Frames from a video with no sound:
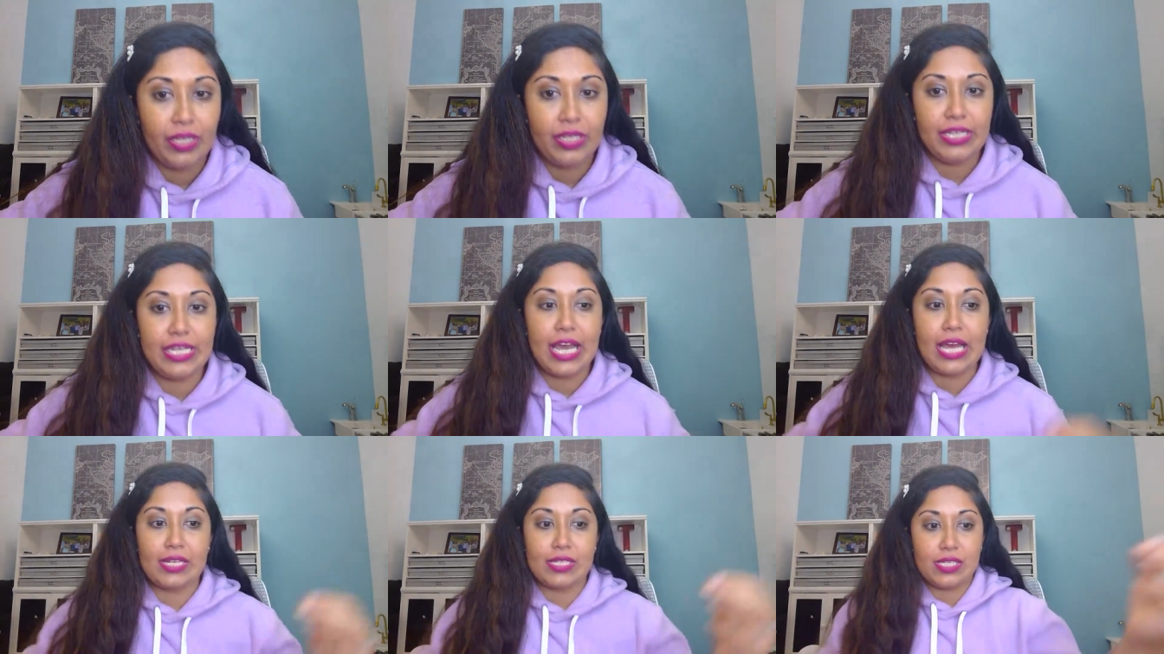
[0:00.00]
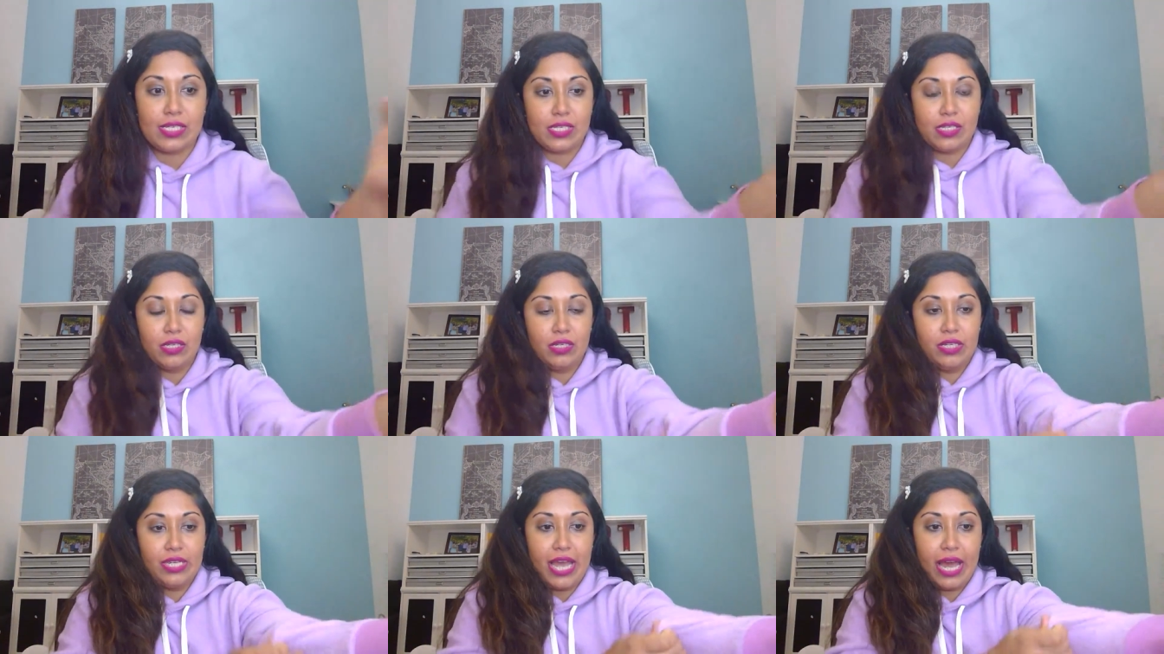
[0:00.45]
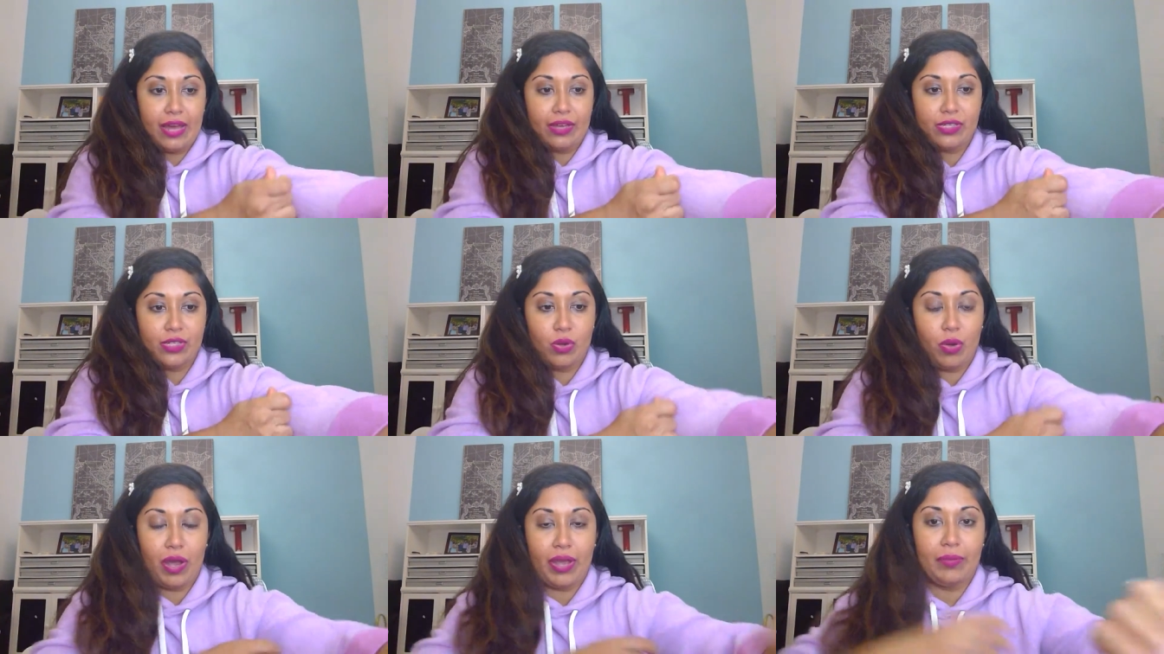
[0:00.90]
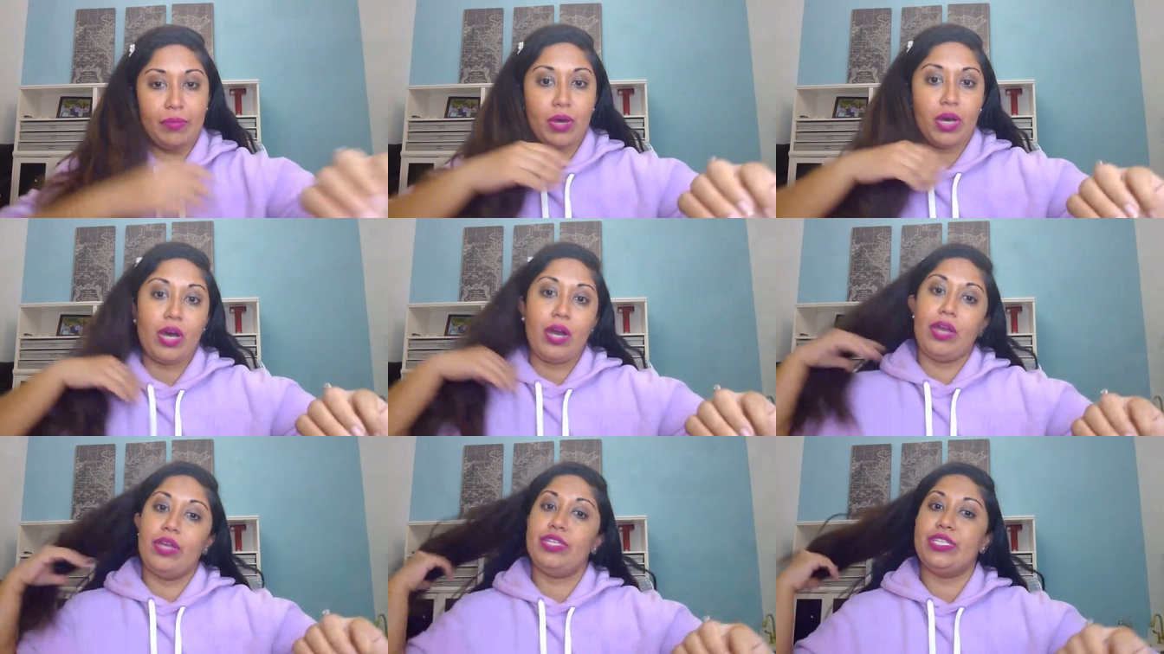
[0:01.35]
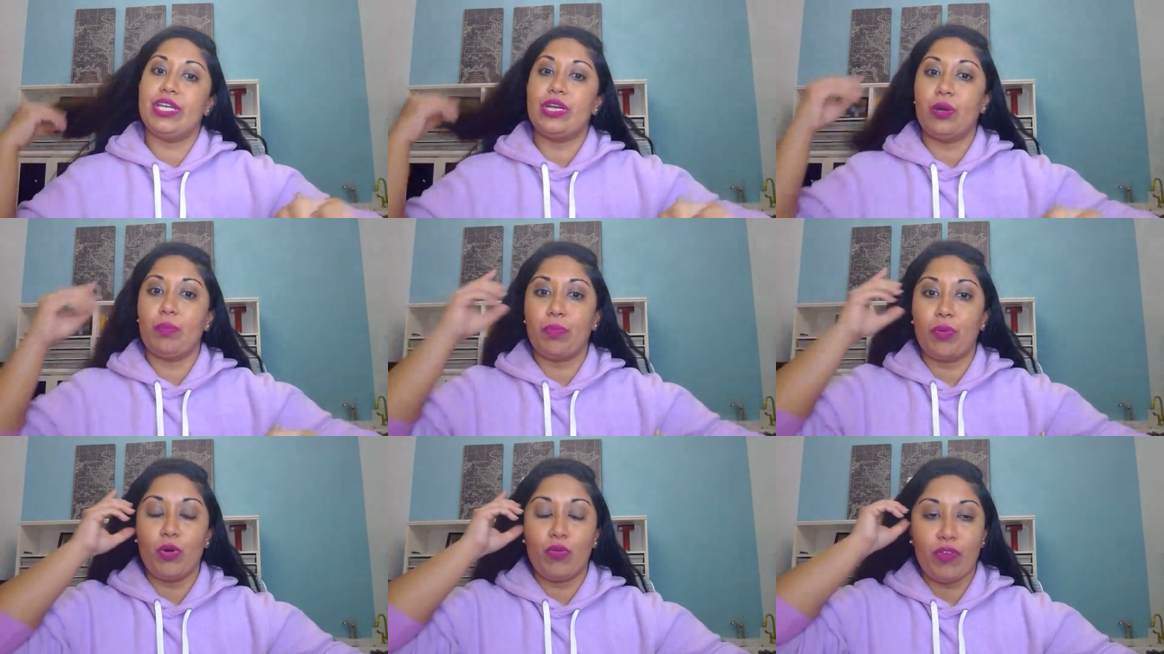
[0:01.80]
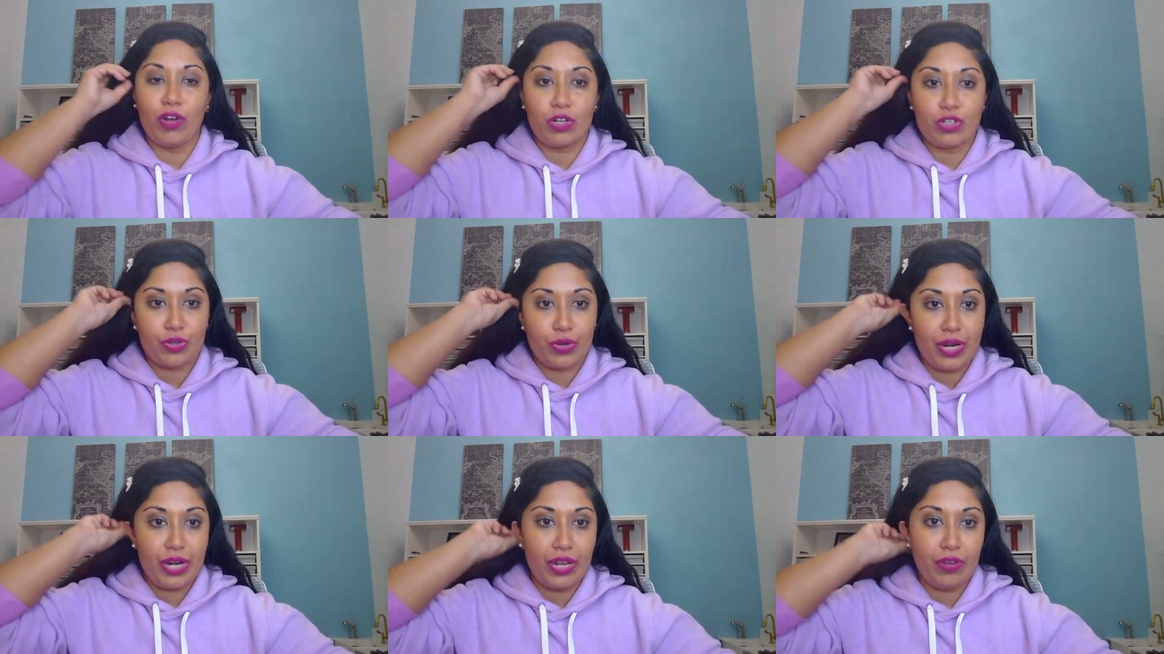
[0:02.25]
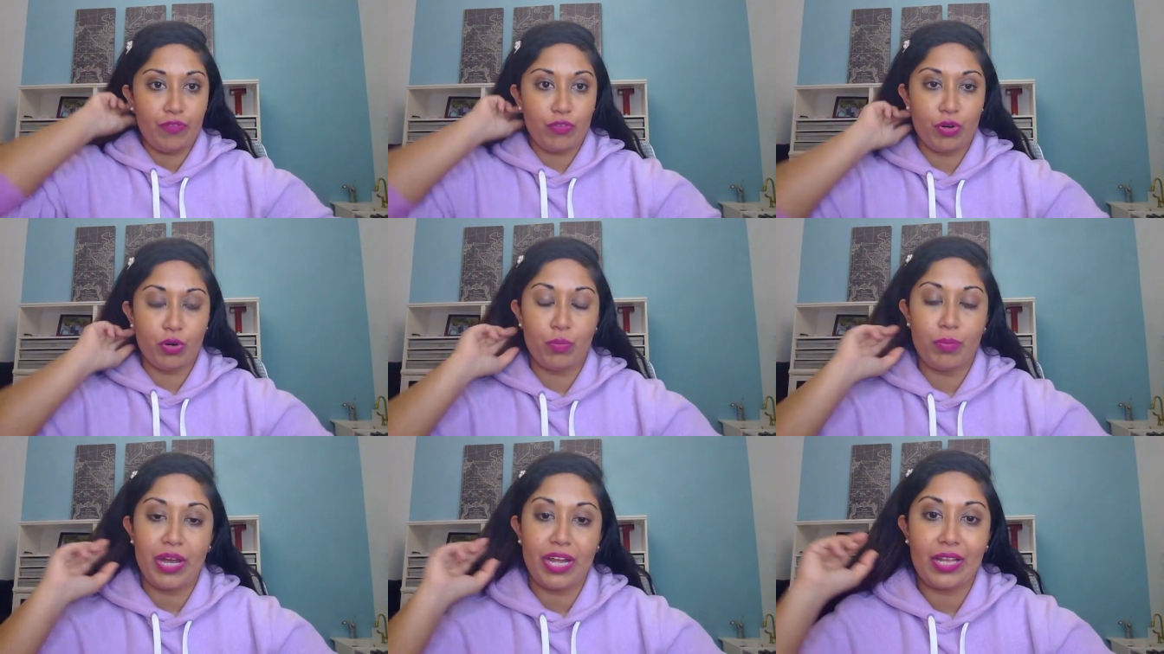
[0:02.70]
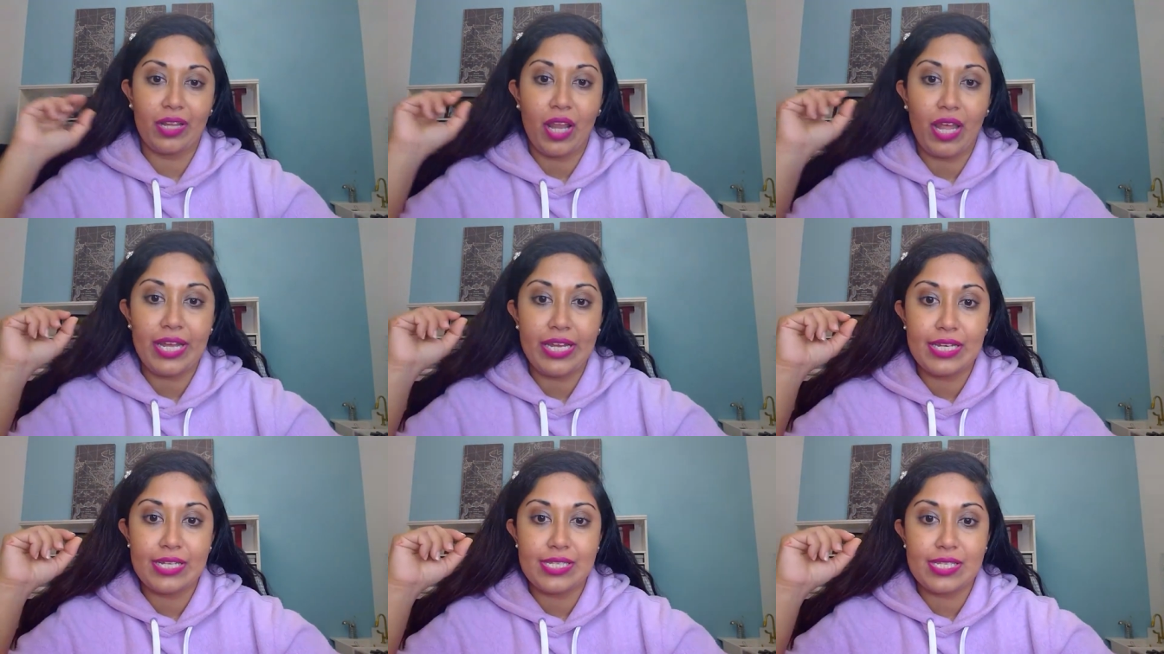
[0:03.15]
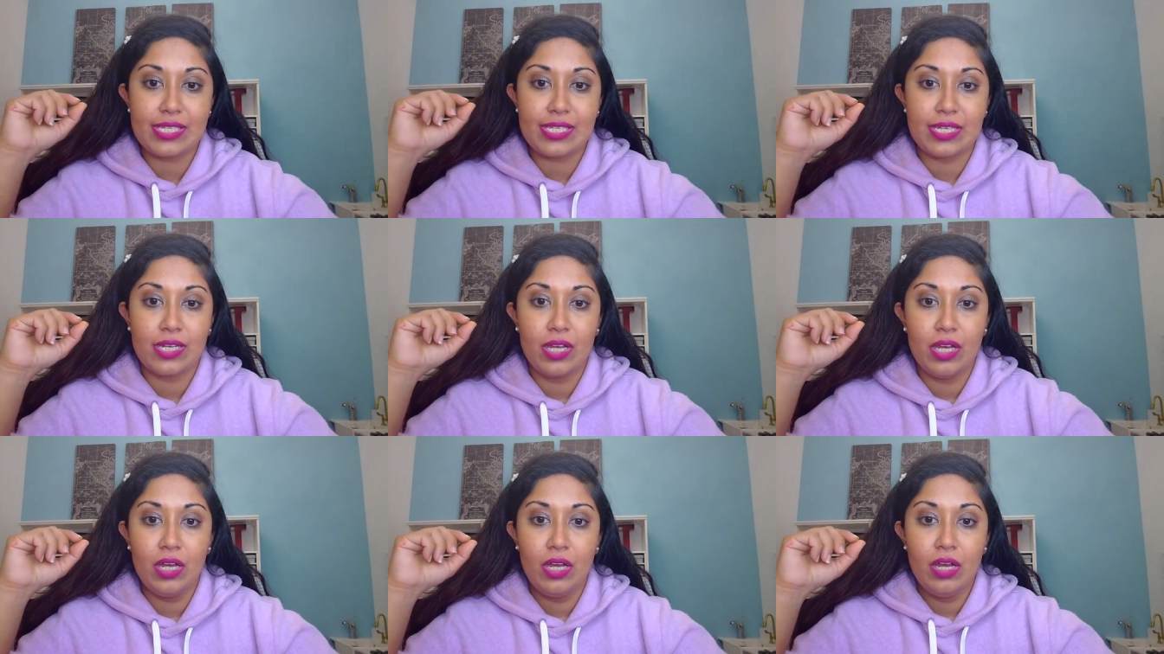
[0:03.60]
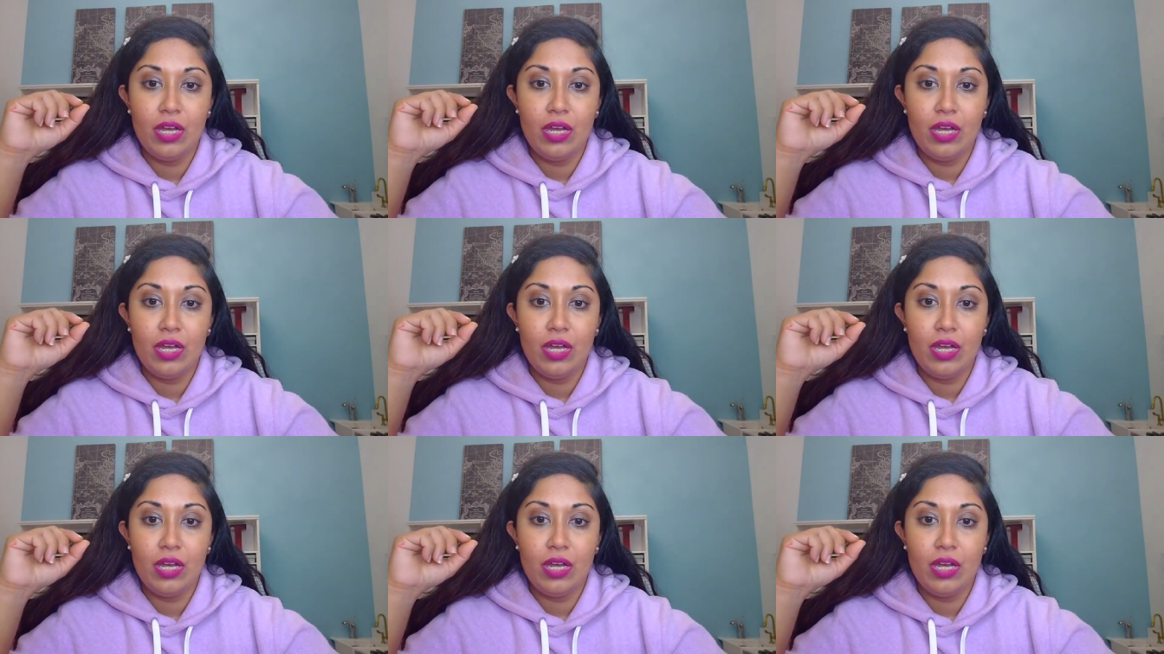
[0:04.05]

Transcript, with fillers: Yes, yeah. So I'm I did a profile training for my clients